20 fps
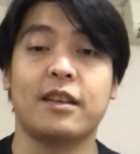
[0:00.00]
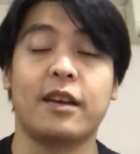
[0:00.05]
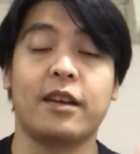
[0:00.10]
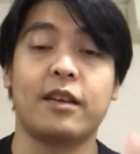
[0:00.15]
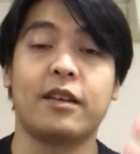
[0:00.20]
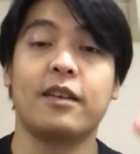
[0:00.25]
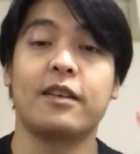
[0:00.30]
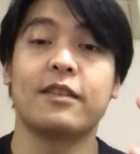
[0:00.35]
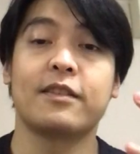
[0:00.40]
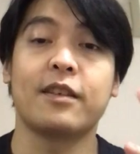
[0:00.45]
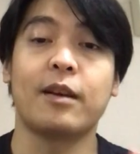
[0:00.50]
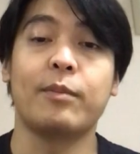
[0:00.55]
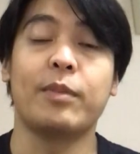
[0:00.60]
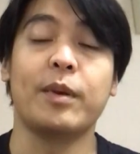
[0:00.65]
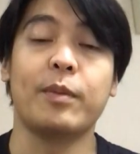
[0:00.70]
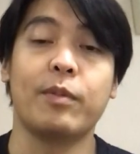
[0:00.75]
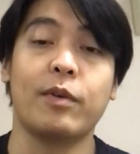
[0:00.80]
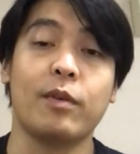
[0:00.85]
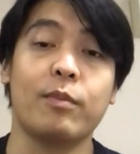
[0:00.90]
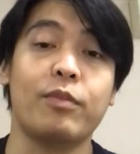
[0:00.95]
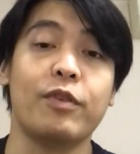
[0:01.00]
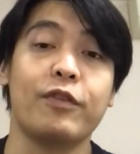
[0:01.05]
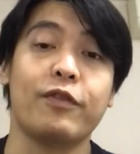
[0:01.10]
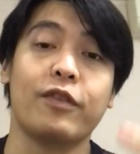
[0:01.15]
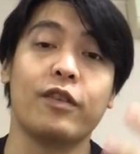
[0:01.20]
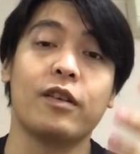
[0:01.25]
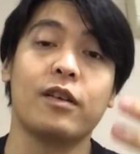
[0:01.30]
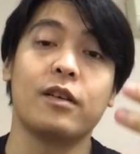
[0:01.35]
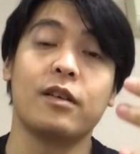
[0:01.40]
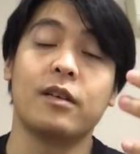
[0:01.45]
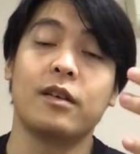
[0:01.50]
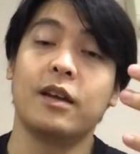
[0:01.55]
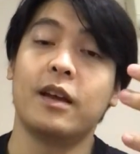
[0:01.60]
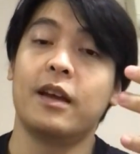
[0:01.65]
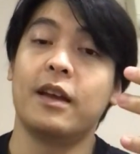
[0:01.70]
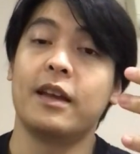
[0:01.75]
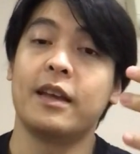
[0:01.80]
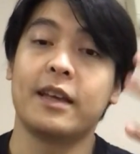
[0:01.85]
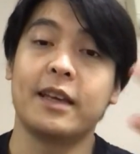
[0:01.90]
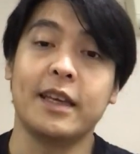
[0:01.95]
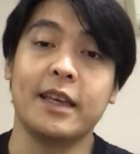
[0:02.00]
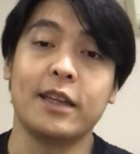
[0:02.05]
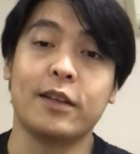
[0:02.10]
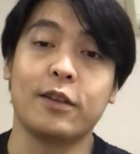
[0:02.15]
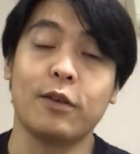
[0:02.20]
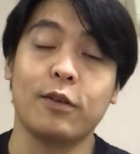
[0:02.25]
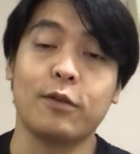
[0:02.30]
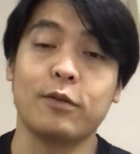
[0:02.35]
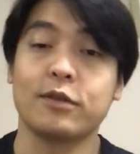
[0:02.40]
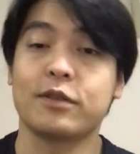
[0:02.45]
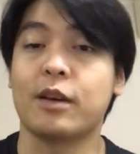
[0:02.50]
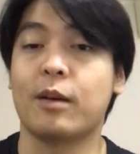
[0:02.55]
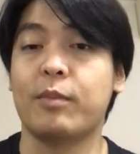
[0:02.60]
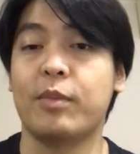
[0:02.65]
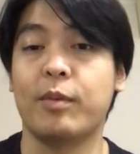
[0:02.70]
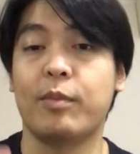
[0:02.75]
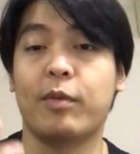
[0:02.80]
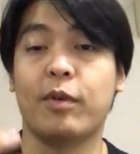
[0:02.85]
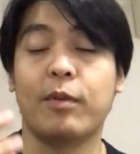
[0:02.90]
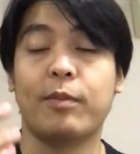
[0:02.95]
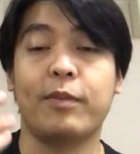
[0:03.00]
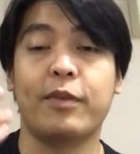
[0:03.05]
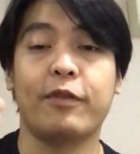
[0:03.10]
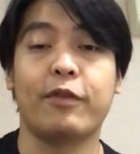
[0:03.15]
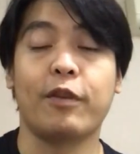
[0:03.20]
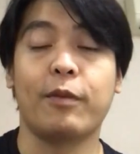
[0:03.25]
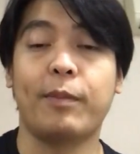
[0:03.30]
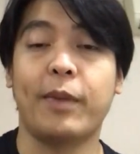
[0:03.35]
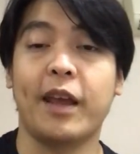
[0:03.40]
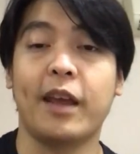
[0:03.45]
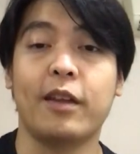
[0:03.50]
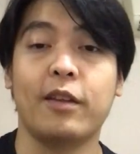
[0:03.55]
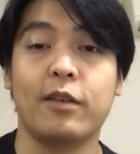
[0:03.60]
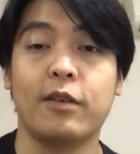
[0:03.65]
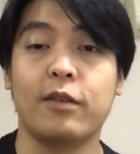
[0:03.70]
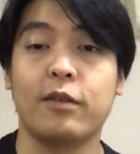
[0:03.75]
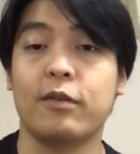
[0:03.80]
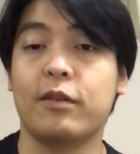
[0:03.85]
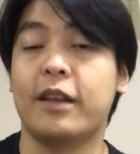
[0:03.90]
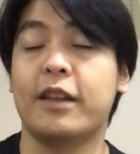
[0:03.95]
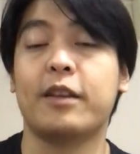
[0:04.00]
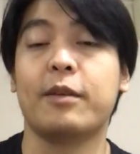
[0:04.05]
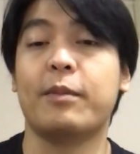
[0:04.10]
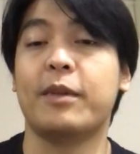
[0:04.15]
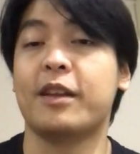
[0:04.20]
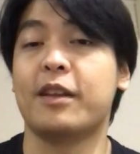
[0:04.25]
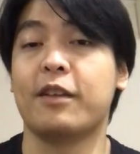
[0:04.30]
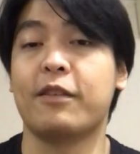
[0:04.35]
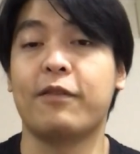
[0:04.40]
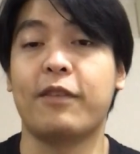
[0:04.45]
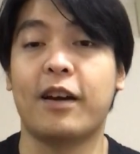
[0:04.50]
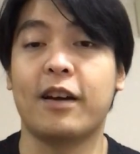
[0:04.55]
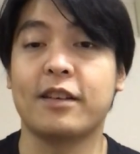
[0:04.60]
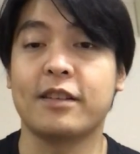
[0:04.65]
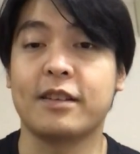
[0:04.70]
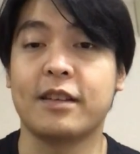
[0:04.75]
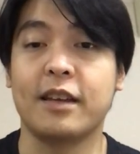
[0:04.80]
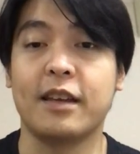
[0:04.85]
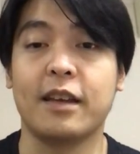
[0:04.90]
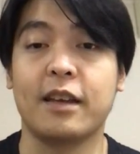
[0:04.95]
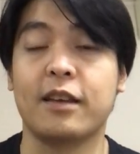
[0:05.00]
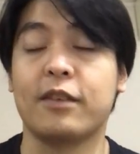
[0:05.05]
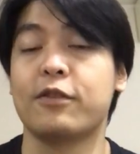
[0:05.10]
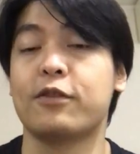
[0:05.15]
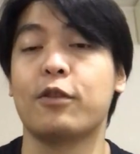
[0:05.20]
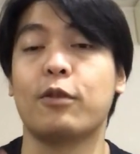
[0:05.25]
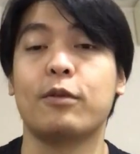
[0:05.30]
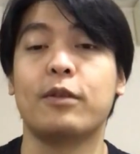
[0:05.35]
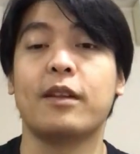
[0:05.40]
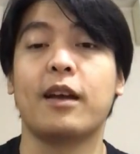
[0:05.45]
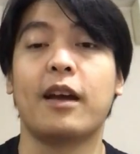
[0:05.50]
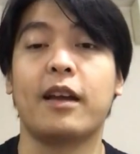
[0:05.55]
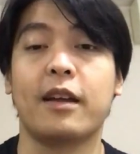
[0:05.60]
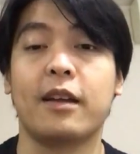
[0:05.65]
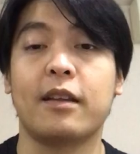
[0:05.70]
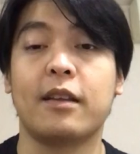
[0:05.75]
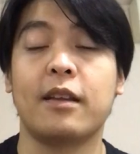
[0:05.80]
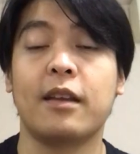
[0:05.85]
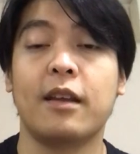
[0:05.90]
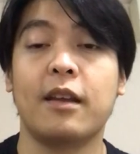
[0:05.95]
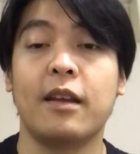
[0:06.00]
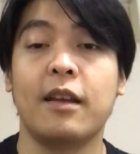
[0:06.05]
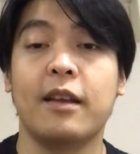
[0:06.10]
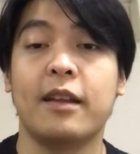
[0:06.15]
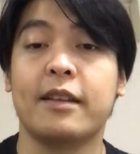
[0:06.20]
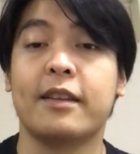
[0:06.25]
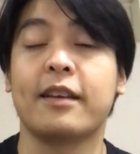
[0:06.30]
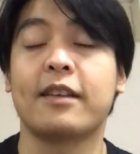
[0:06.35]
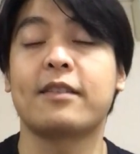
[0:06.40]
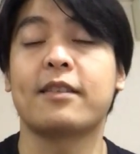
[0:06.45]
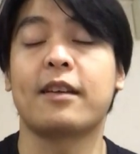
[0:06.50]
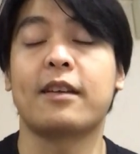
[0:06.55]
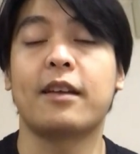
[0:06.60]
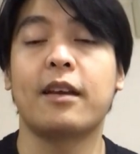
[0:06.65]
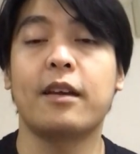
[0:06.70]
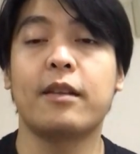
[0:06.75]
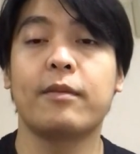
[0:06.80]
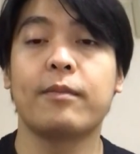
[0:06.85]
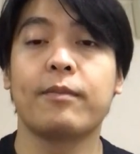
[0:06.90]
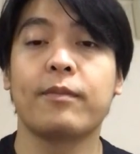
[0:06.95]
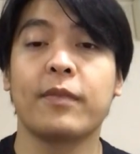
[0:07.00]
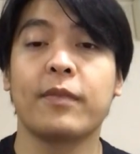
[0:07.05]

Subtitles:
Like some people prefer keto, some people prefer paleo, intermittent fasting, zone diet, things like that.